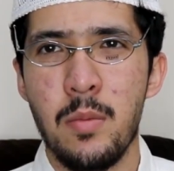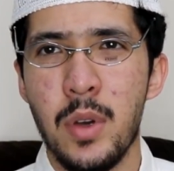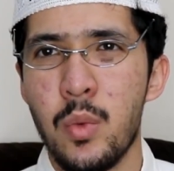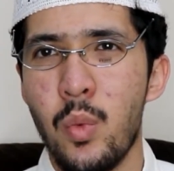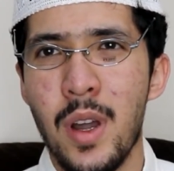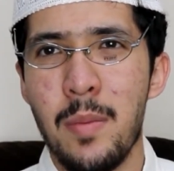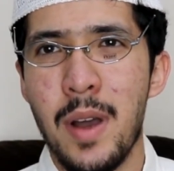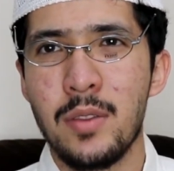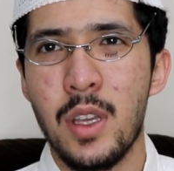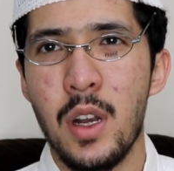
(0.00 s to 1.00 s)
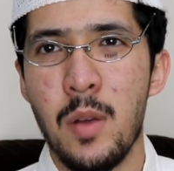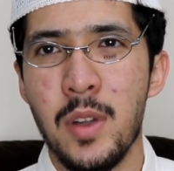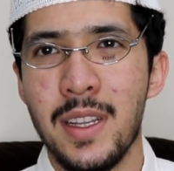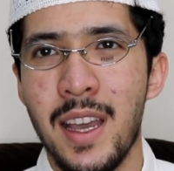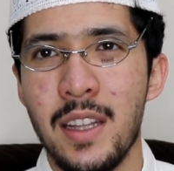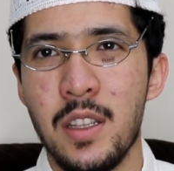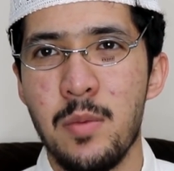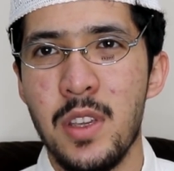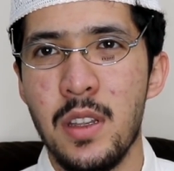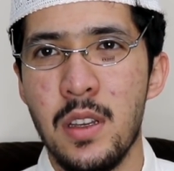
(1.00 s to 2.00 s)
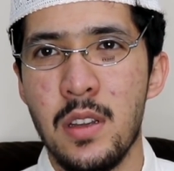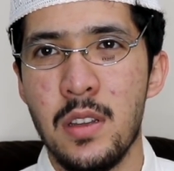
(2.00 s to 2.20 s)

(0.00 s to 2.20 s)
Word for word: But what about Kiraman Katibin?